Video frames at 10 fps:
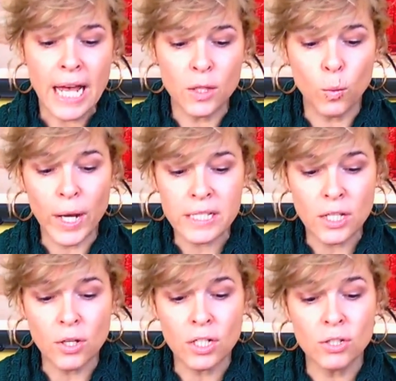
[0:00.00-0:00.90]
And the ways
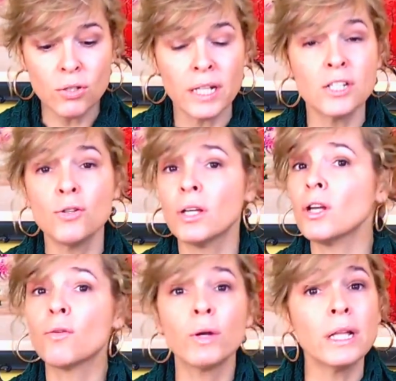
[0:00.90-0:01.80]
that you can do that is you
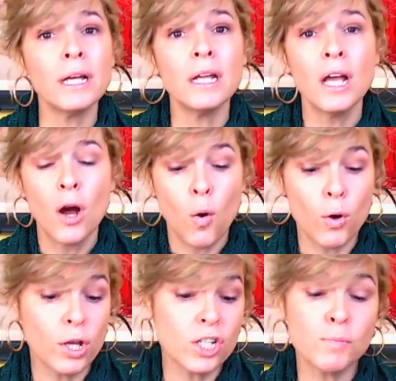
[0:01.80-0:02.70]
can grill it
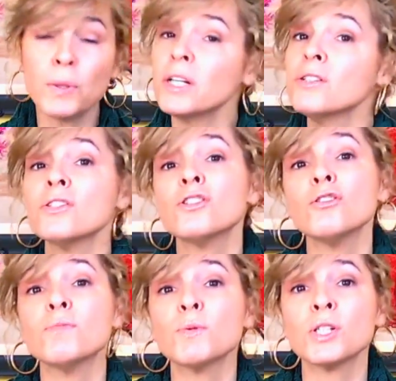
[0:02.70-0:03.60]
or you can just put it into
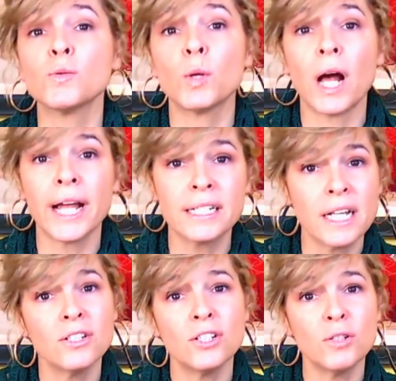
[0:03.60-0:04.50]
soups, which is what I
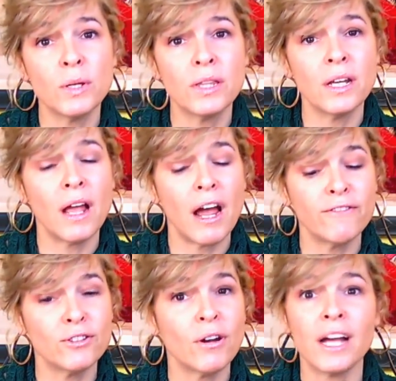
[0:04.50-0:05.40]
intend to do with it
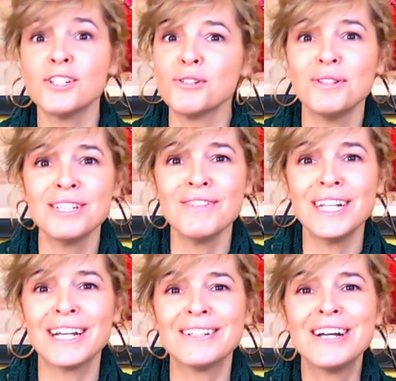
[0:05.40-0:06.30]
after I shoot this
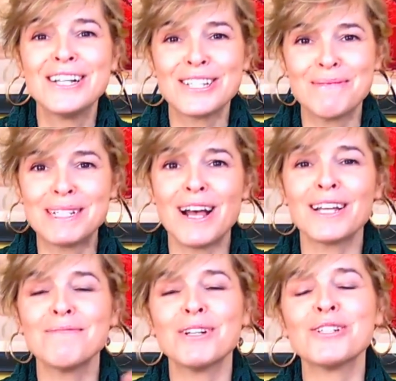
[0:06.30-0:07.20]
video. So
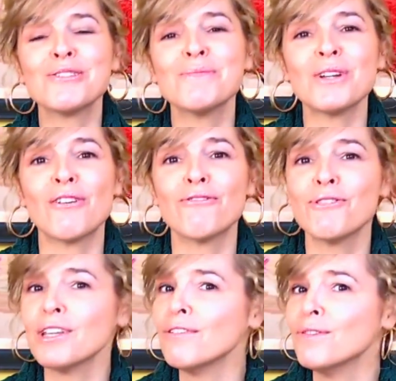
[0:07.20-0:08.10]
maitake mushrooms are
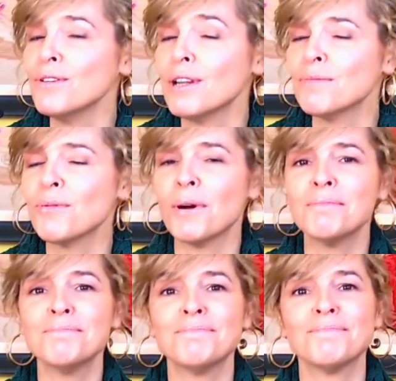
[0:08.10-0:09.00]
freaky food number
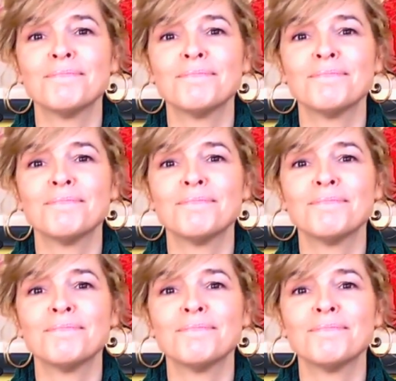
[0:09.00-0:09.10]
one.